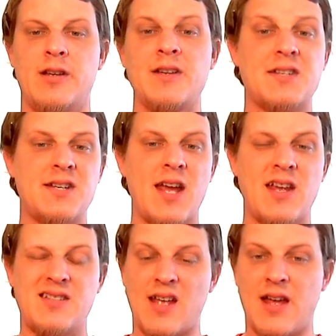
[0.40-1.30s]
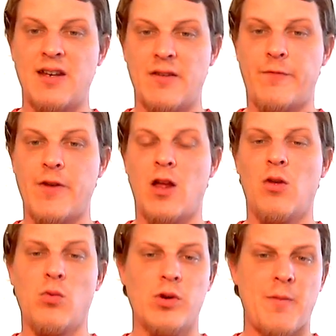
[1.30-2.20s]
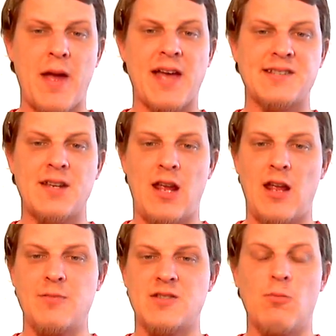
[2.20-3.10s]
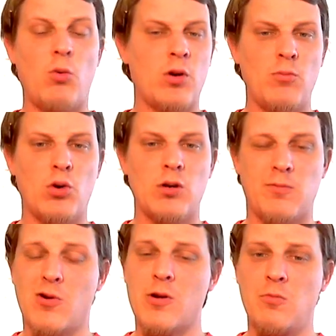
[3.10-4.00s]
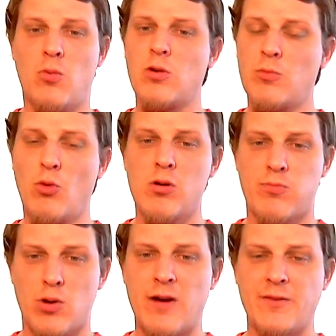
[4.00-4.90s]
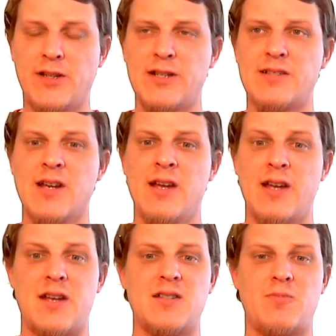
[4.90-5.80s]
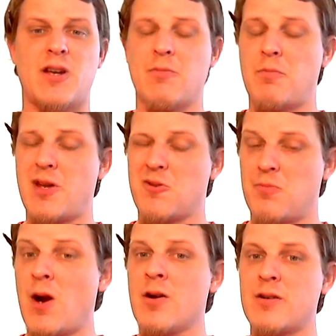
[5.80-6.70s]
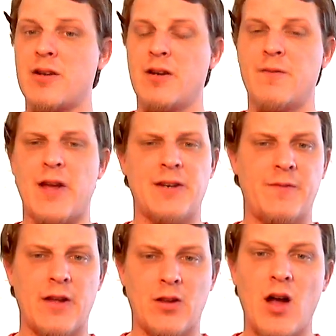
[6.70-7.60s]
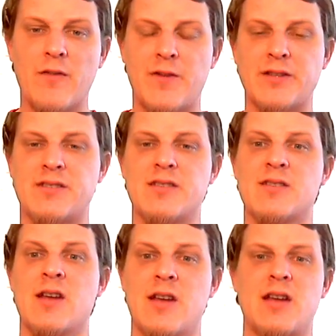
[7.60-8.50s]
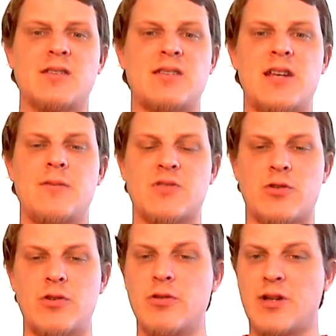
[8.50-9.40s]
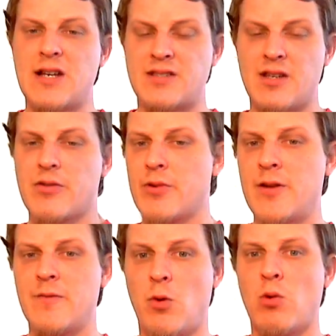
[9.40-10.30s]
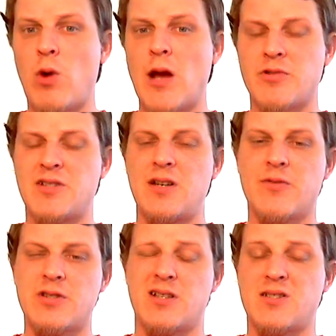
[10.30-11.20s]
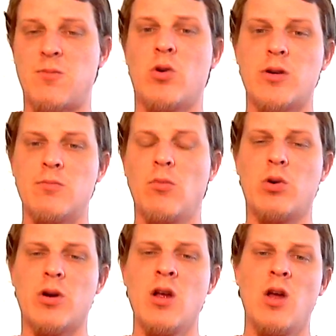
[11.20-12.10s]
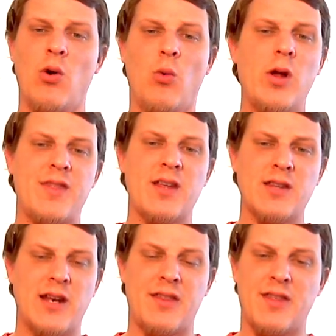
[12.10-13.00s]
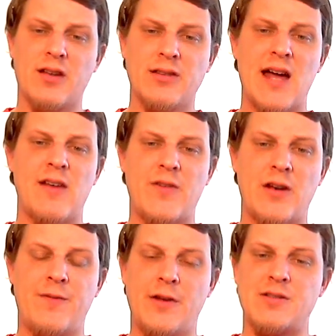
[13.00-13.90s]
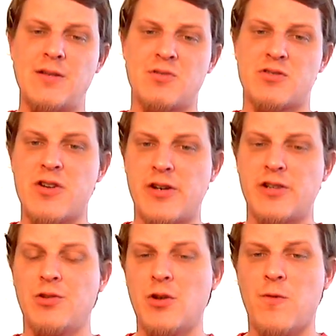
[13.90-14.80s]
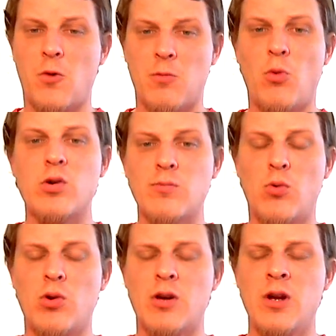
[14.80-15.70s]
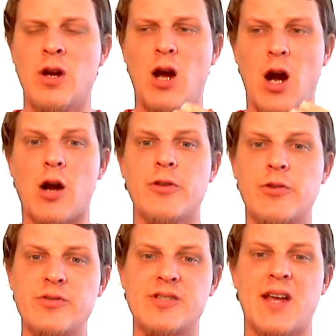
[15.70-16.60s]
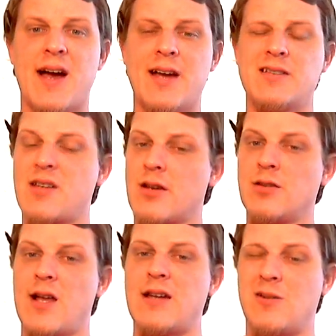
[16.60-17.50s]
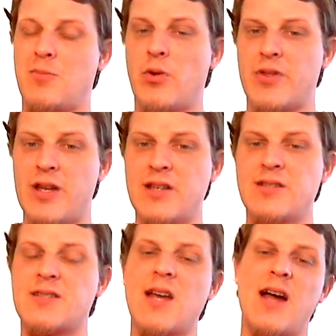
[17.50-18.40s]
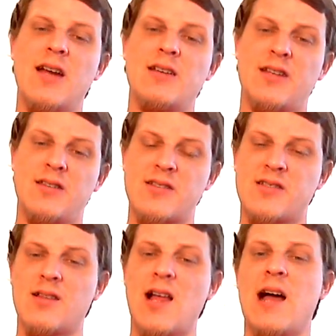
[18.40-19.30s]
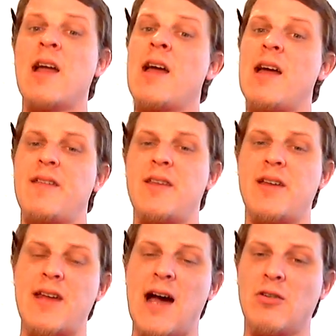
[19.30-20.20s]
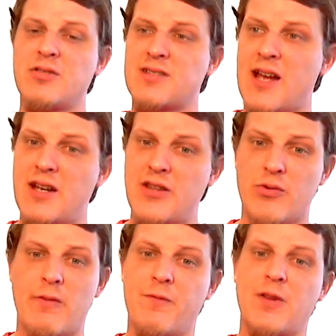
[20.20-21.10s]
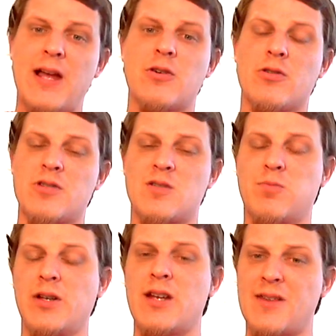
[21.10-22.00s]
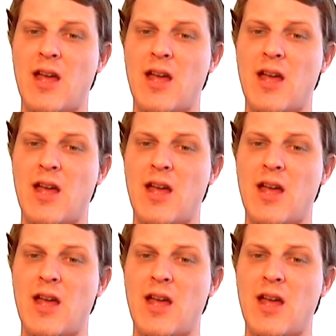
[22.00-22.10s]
In today's NFL, where the passing game is more and more important, more and more prevalent, and has become a bigger part of NFL offenses, and teams are utilizing 3 and 4 wide receiver sets more and more, one thing that I think a lot of NFL teams are starting to look for more and more are those guys that can line up both inside in the slot and then outside either at flanker or split end.